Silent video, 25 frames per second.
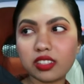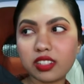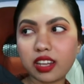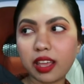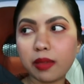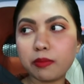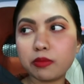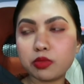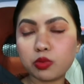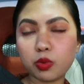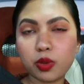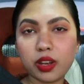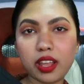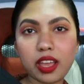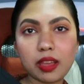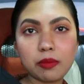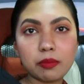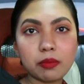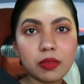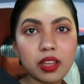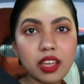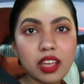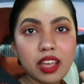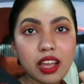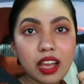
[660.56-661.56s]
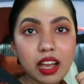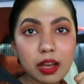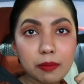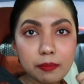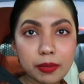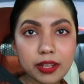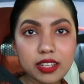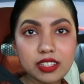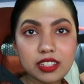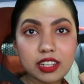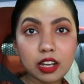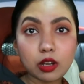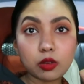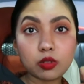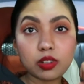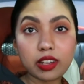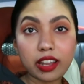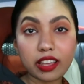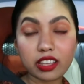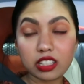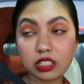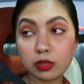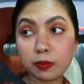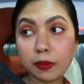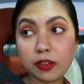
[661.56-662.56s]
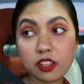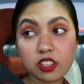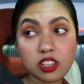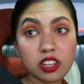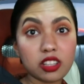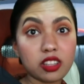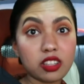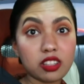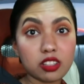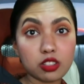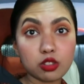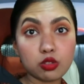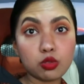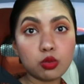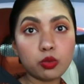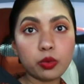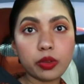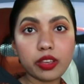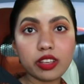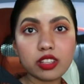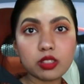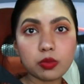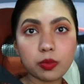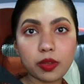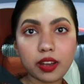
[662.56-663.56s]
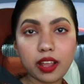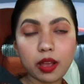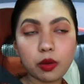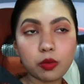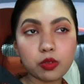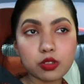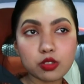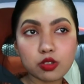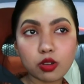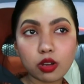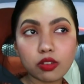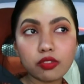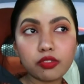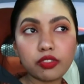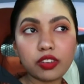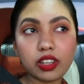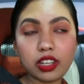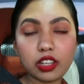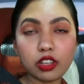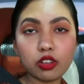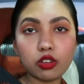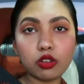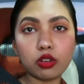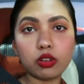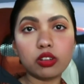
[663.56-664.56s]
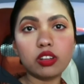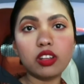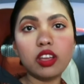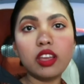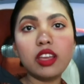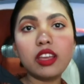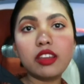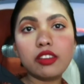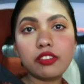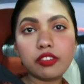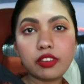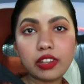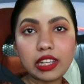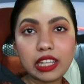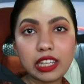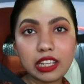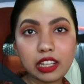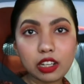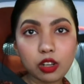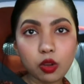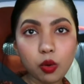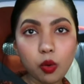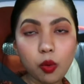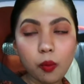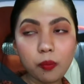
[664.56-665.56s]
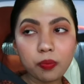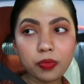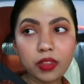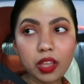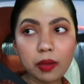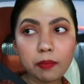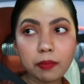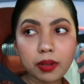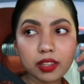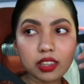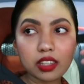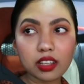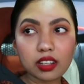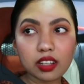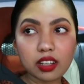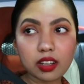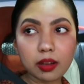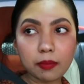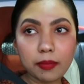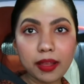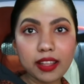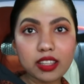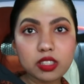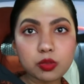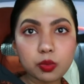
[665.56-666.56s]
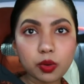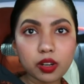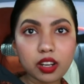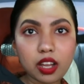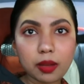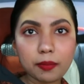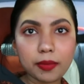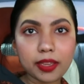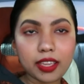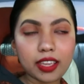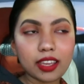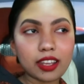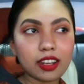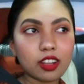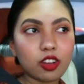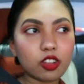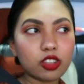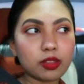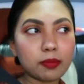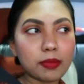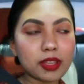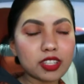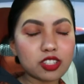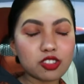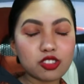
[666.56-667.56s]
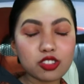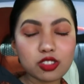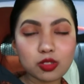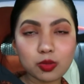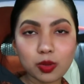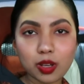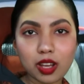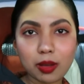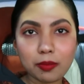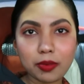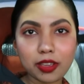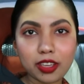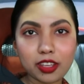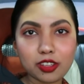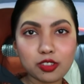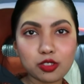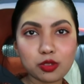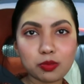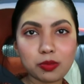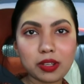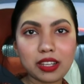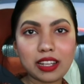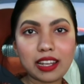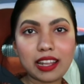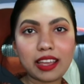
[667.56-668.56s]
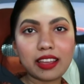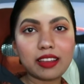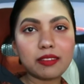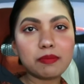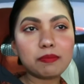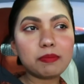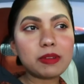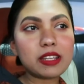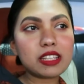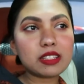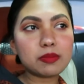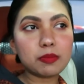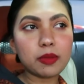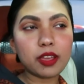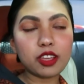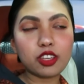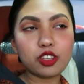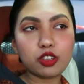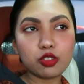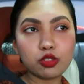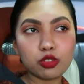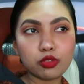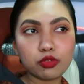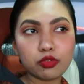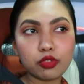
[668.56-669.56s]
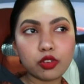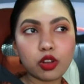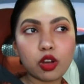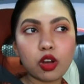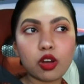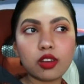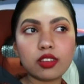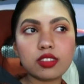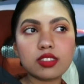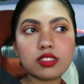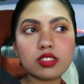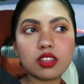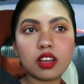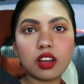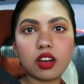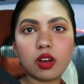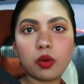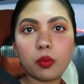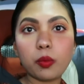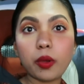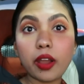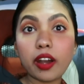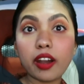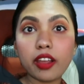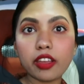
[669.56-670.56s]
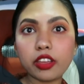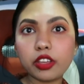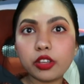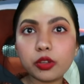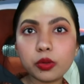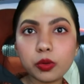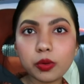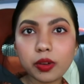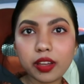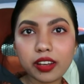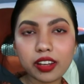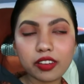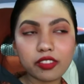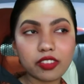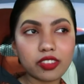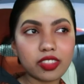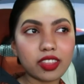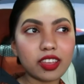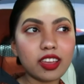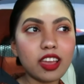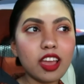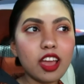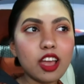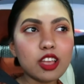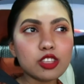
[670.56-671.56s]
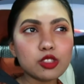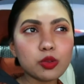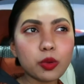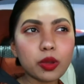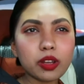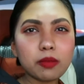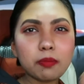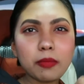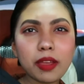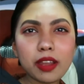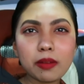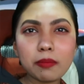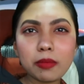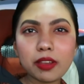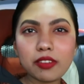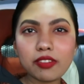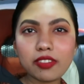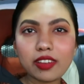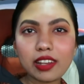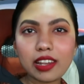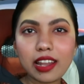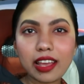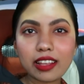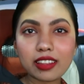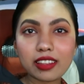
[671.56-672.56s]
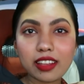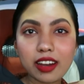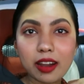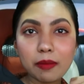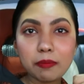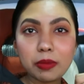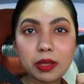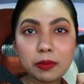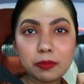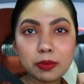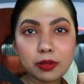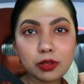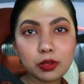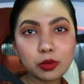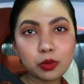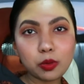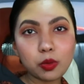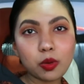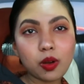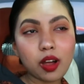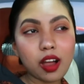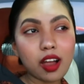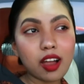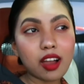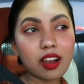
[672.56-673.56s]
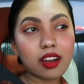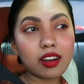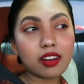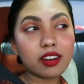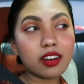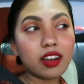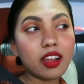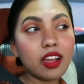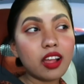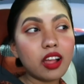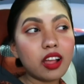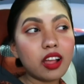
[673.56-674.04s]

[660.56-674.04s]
the times when I'm a bit down, like especially these 2 weeks when I was not feeling good, feeling low. But the comments were coming in, or the messages were coming in to me, like, please make YouTube vlogs, where are you, and everything. So it made me feel like there are people who are